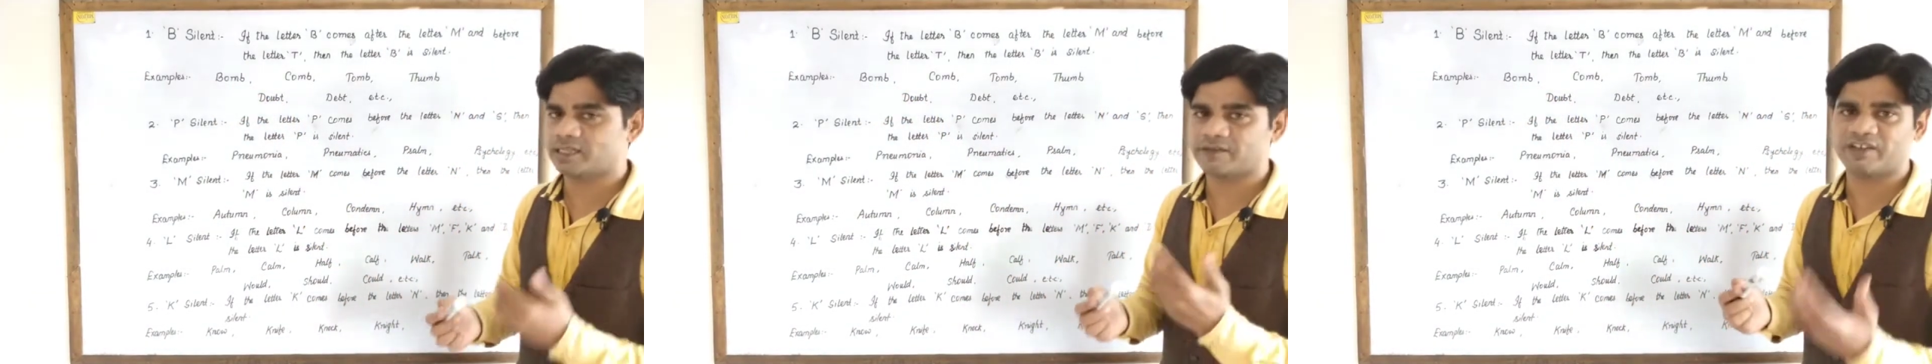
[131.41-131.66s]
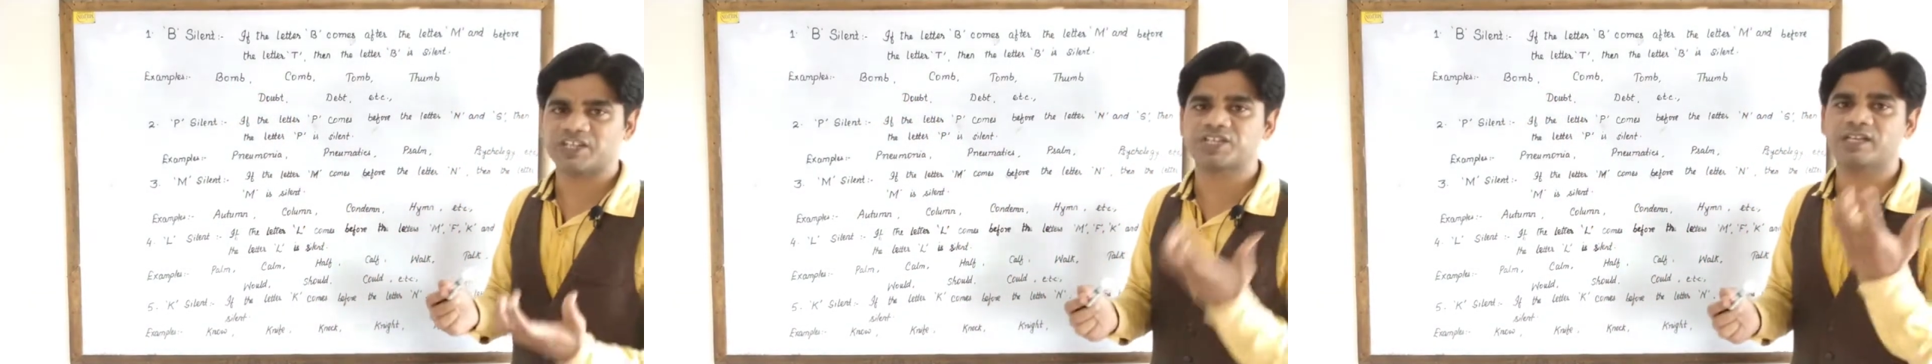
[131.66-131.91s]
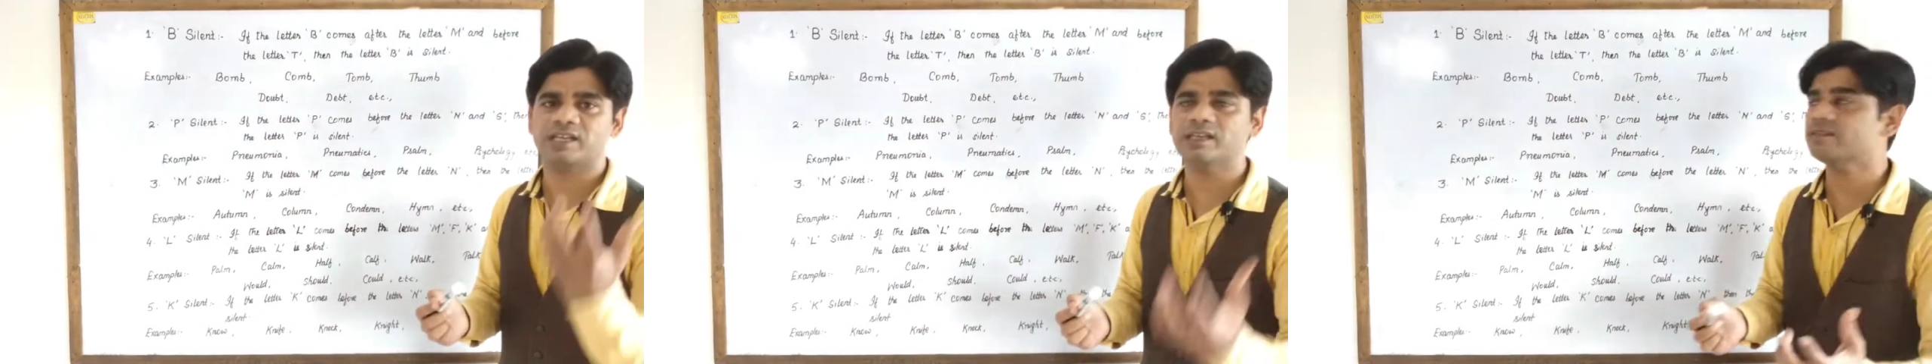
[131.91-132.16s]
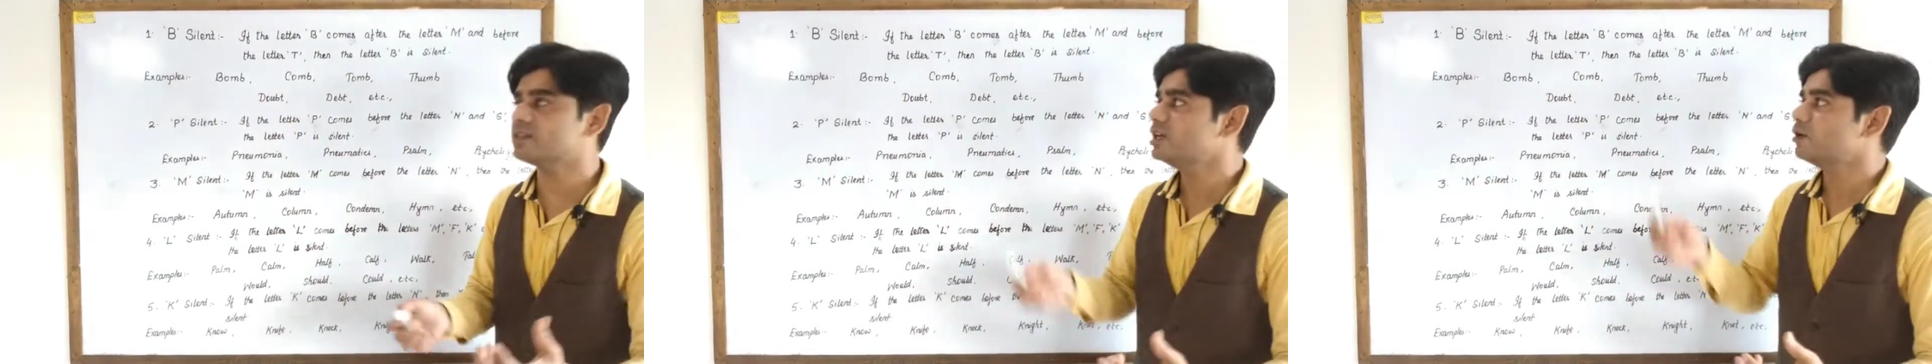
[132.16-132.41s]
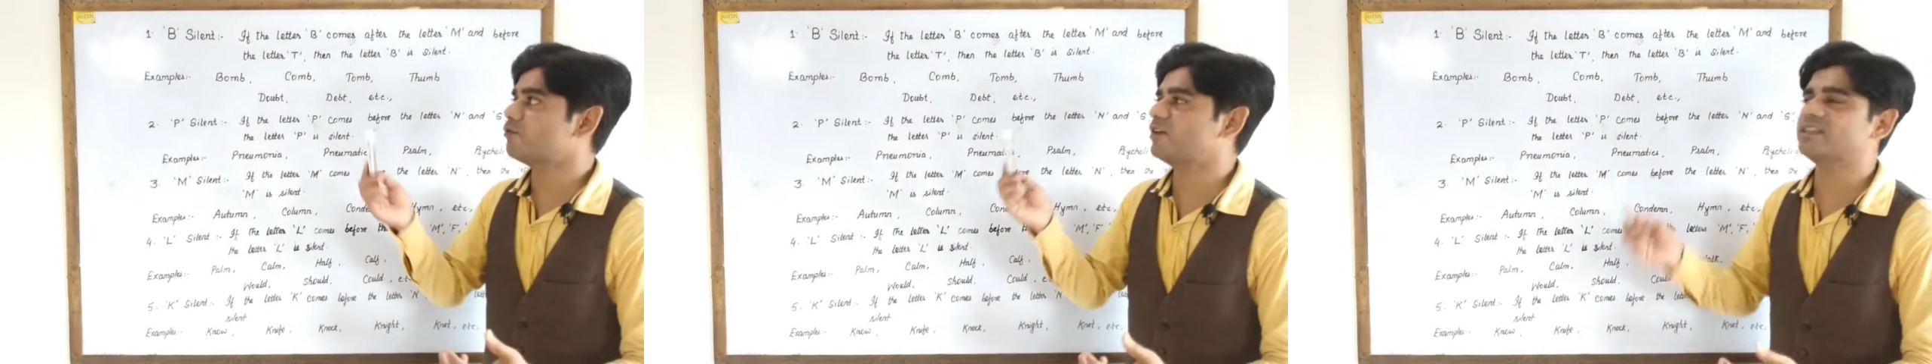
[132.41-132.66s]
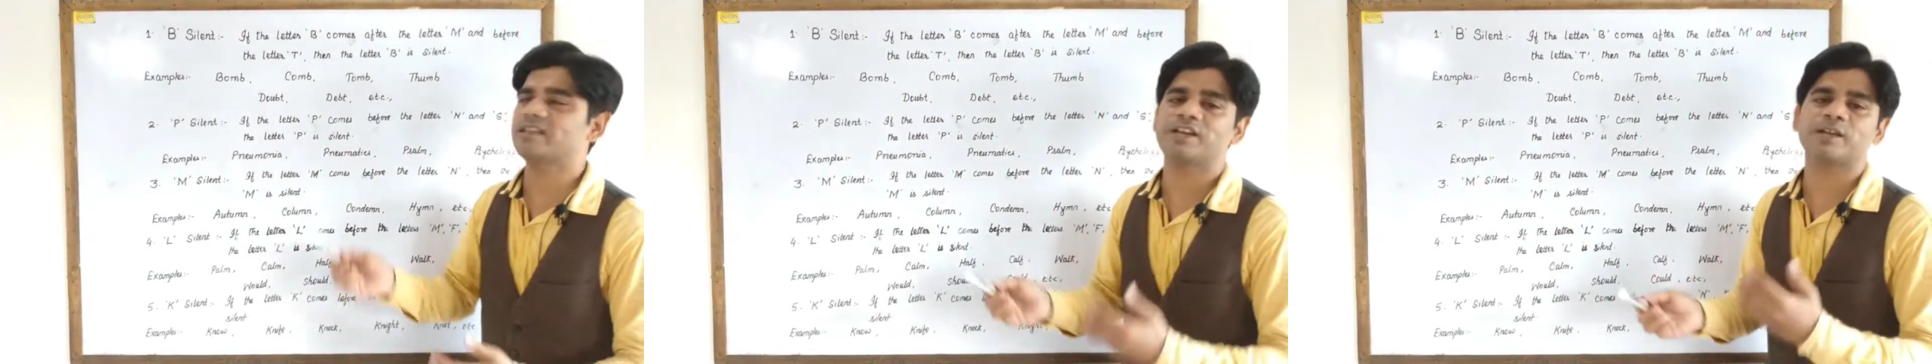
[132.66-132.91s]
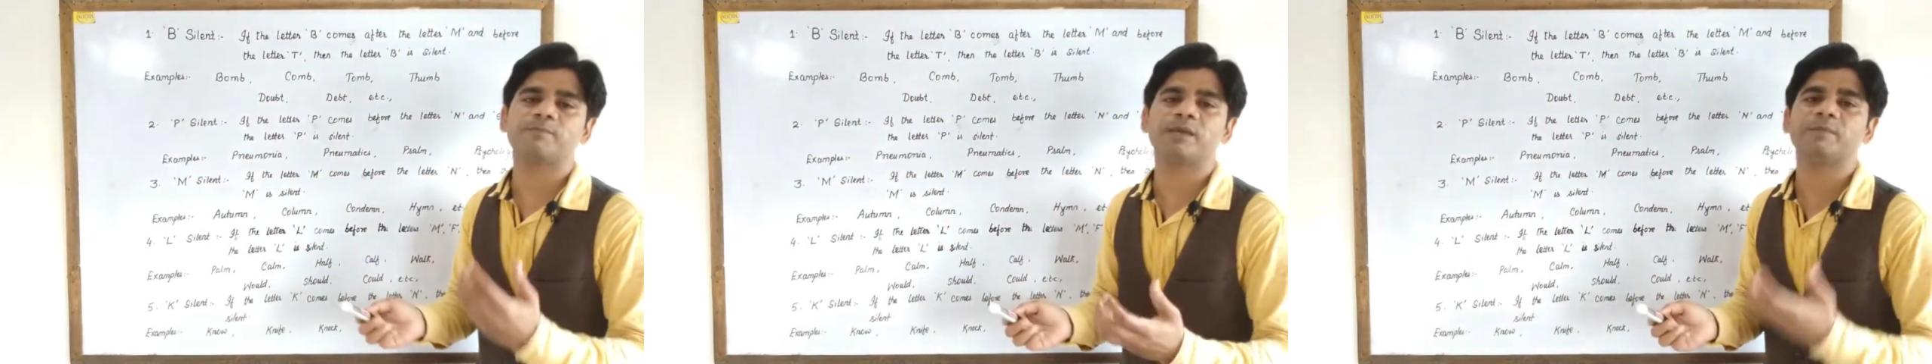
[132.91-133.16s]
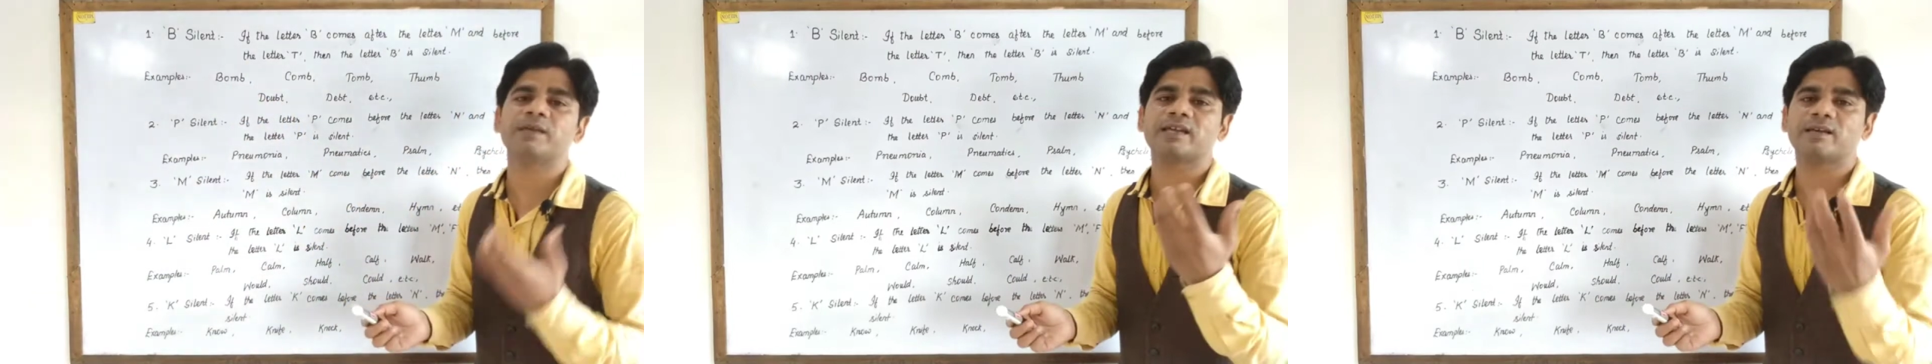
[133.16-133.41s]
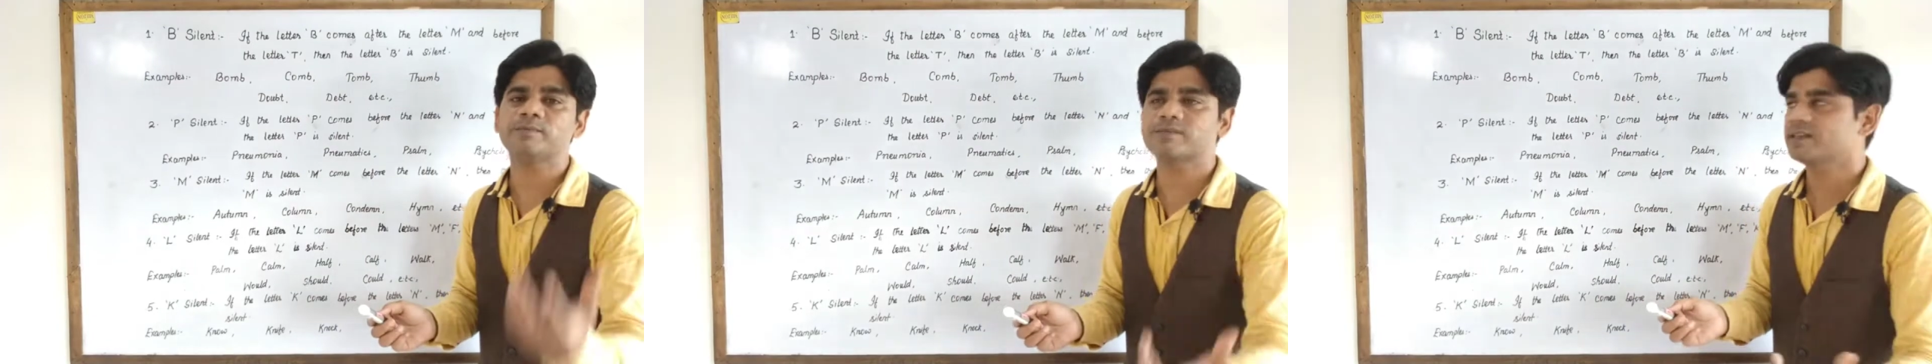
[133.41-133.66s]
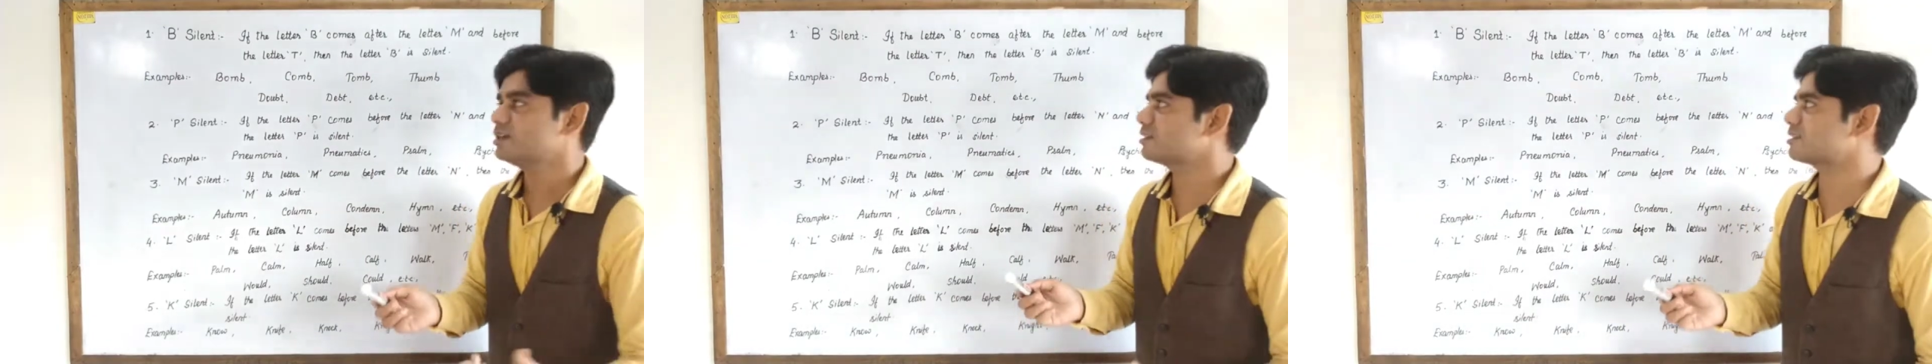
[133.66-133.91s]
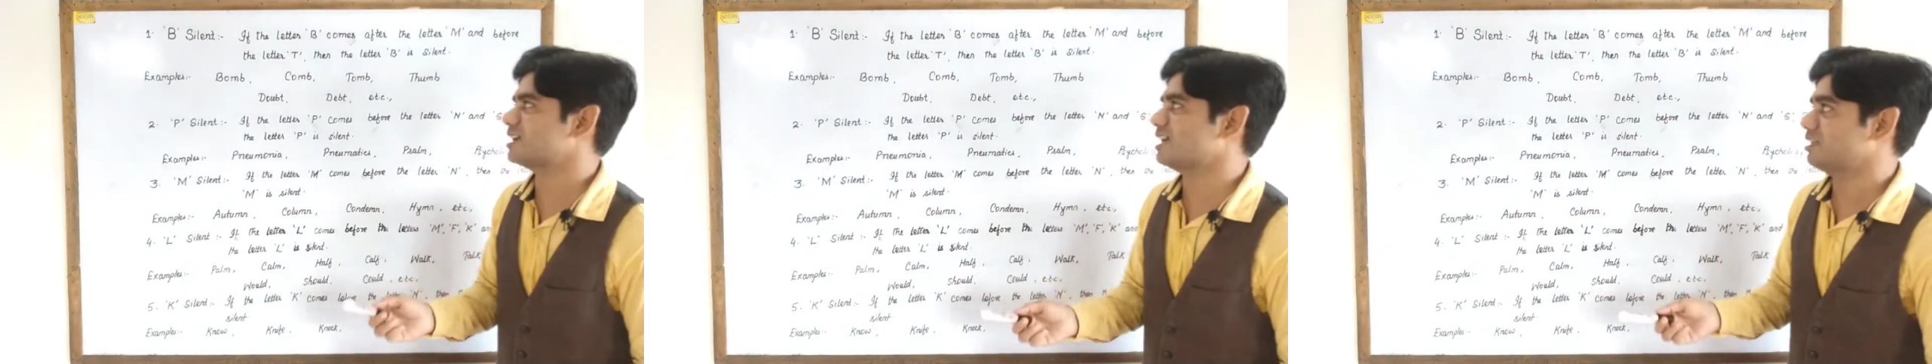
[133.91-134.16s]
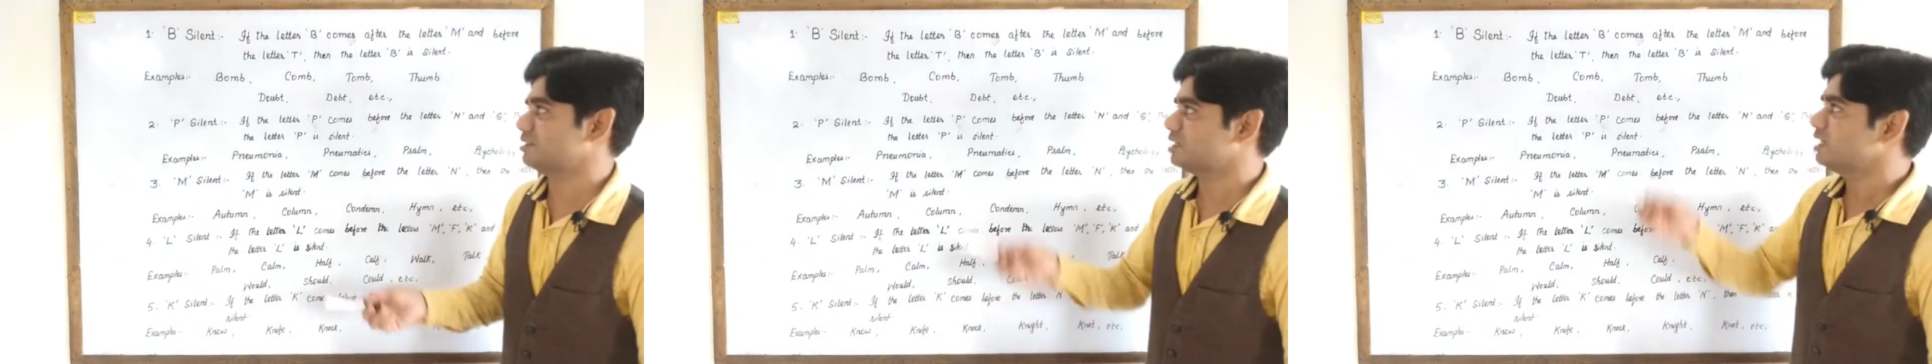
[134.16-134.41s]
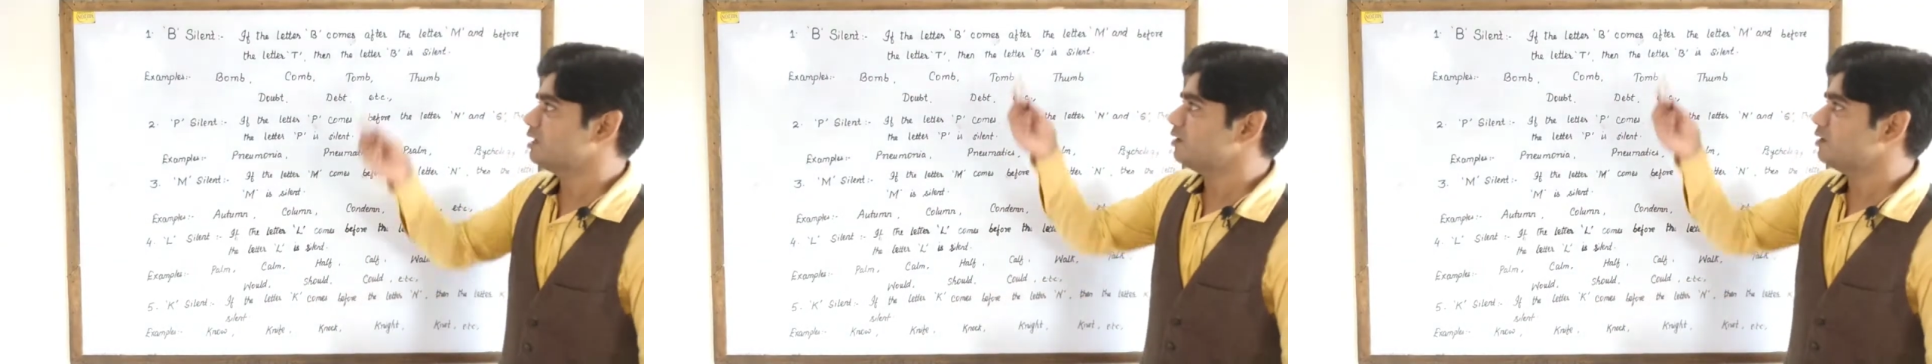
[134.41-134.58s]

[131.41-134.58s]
the question is when the letter B becomes silent.